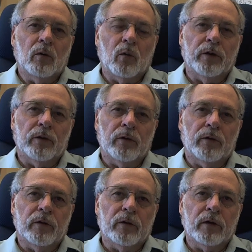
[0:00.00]
whether
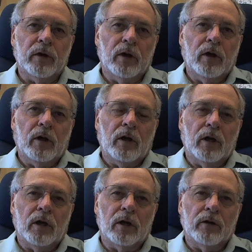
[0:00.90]

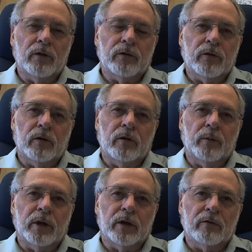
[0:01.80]
there's a certain
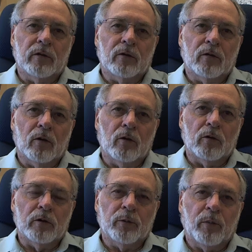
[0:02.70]
amount of
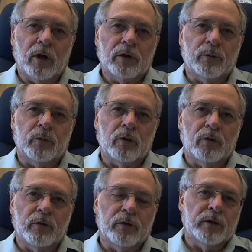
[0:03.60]
control as possible
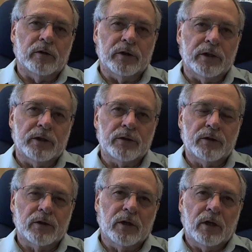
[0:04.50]
over the
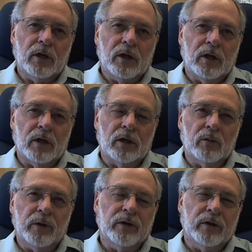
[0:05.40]
elites.
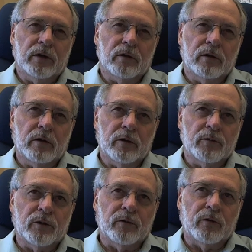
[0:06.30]
We think in
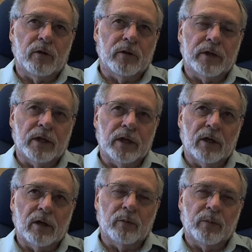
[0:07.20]
terms of the dirty
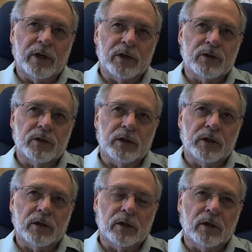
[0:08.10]
air in
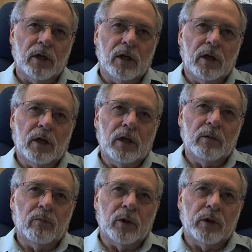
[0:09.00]
Beijing,
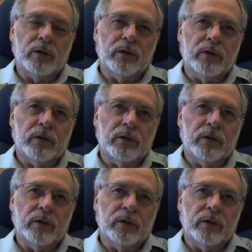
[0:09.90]
but